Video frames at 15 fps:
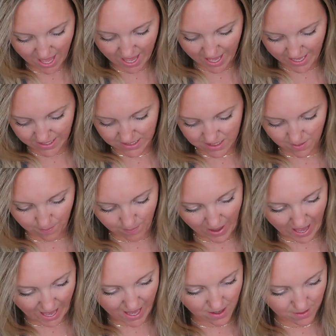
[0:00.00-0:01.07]
and
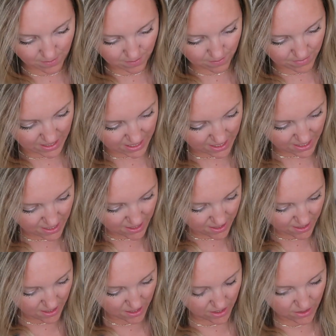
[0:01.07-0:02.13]
Pet Me.
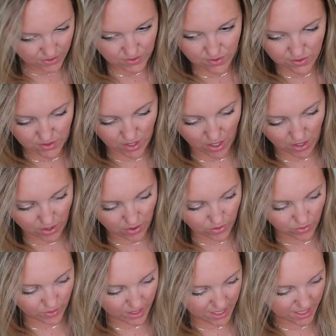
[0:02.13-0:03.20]

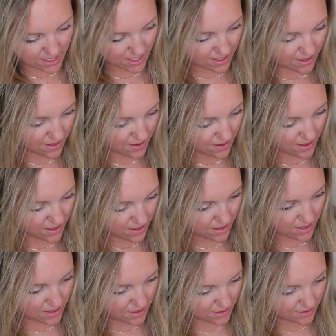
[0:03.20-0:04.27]
So
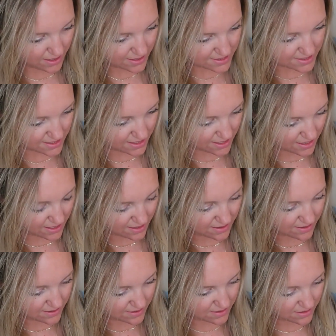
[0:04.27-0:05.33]
let's see.
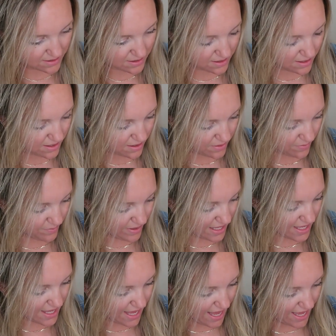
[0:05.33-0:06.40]

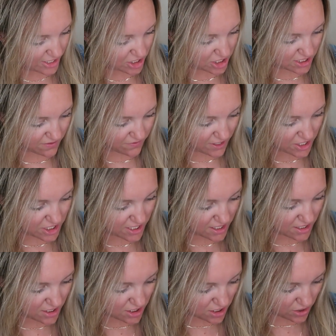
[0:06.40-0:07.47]
Big Catch,
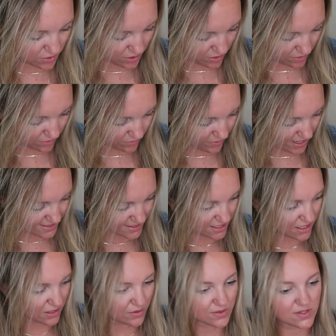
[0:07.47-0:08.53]
Division to Your
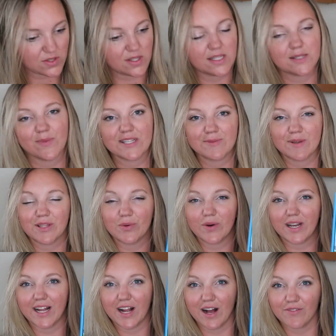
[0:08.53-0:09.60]
Rescue. So this must be the
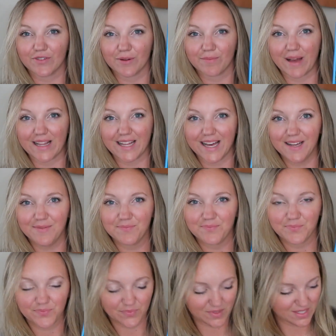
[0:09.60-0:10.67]
one I got for Bella.
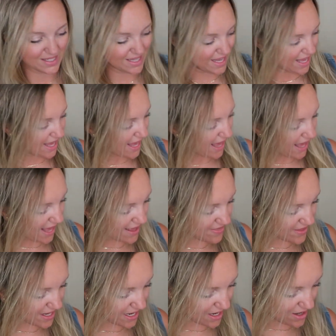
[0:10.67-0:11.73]

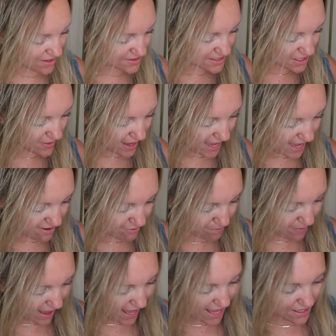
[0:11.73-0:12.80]
And then I also have
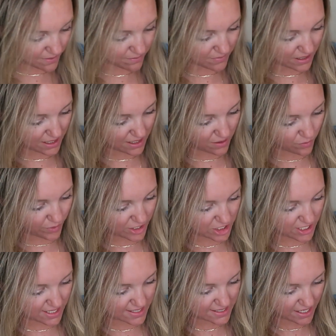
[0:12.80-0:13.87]
Pet Me,
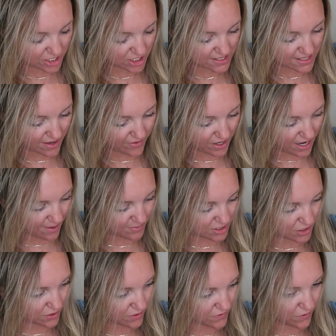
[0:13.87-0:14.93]
which is ages seven and up,
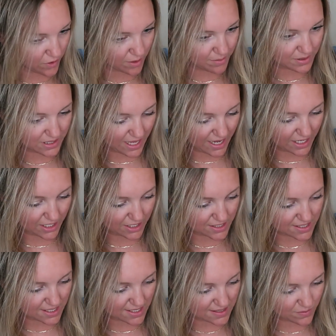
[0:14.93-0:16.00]
two to four
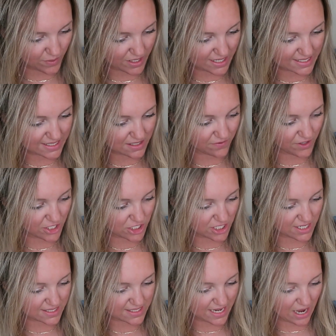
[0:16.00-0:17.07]
players. This one is
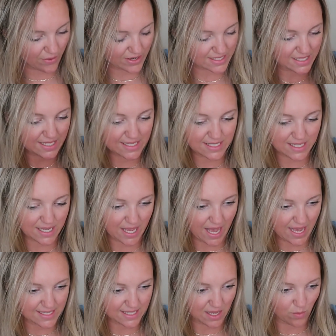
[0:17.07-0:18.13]
Division is Now as Easy
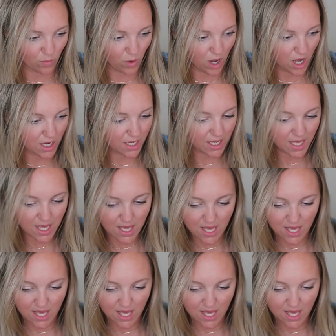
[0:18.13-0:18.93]
as a Walk